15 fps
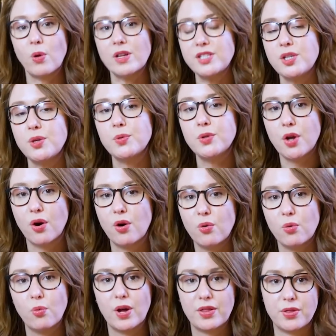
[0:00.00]
Once you
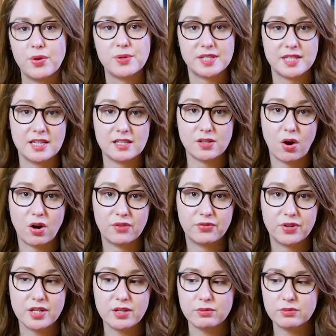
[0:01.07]
know what those things are
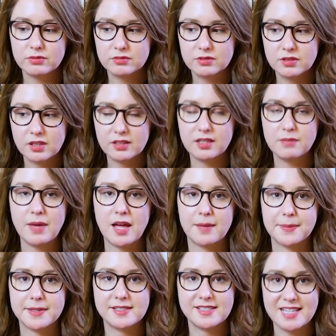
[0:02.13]
for you, look them
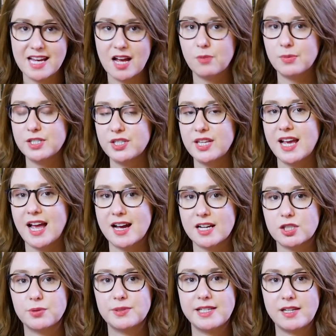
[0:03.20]
up, see how much they
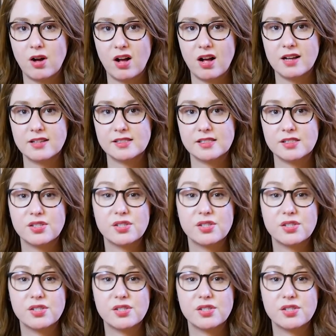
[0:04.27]
actually cost.